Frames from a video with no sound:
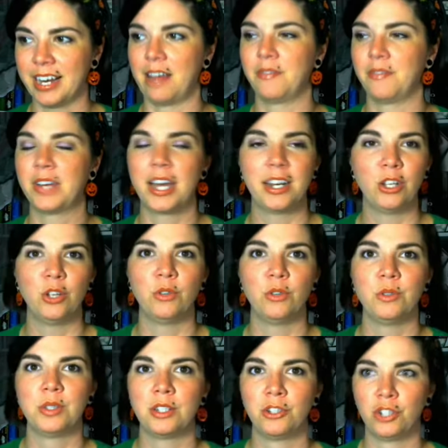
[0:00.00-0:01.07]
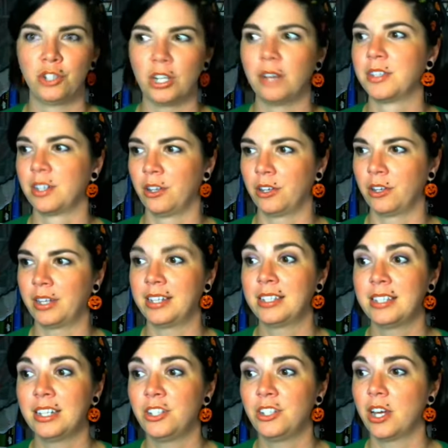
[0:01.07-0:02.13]
I've gotta use shelves to look like
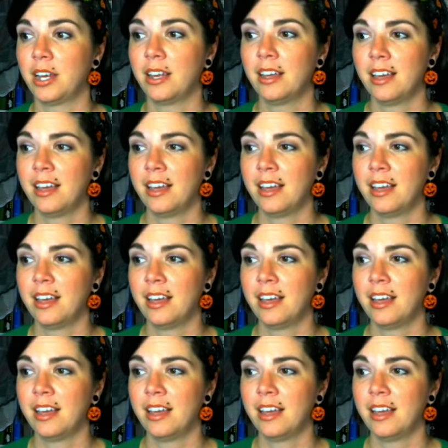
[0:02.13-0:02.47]
stitching.